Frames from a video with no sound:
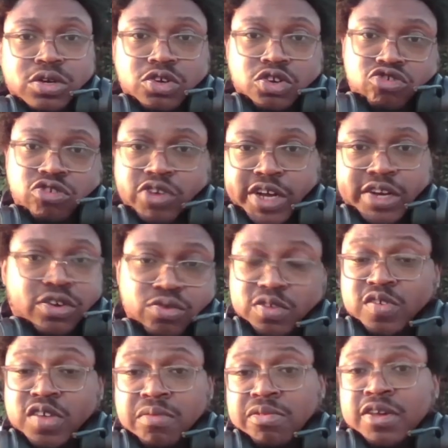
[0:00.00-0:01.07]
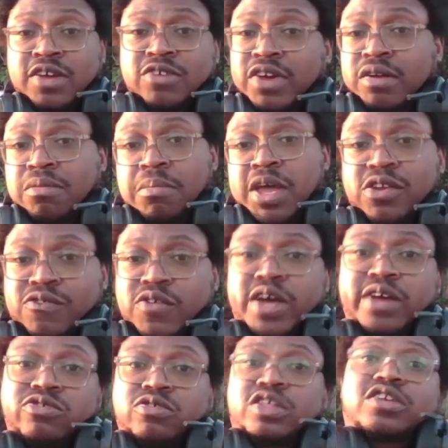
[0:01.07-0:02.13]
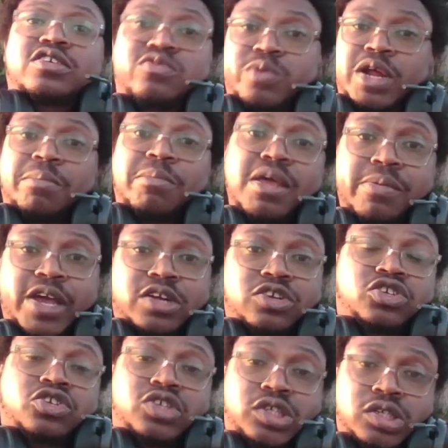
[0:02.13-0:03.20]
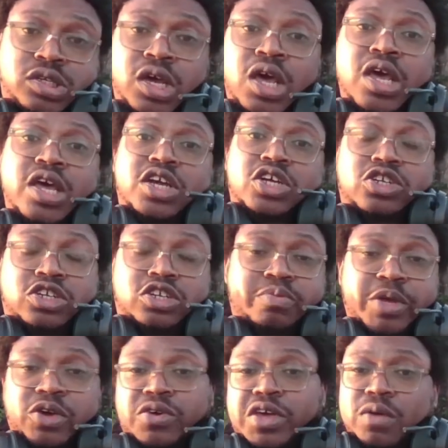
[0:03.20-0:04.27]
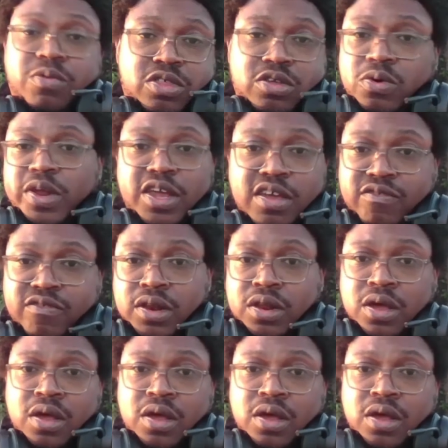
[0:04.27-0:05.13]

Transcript: trying to do the same thing, trying to manufacture leads when I maybe I shouldn't and should just be okay with going even.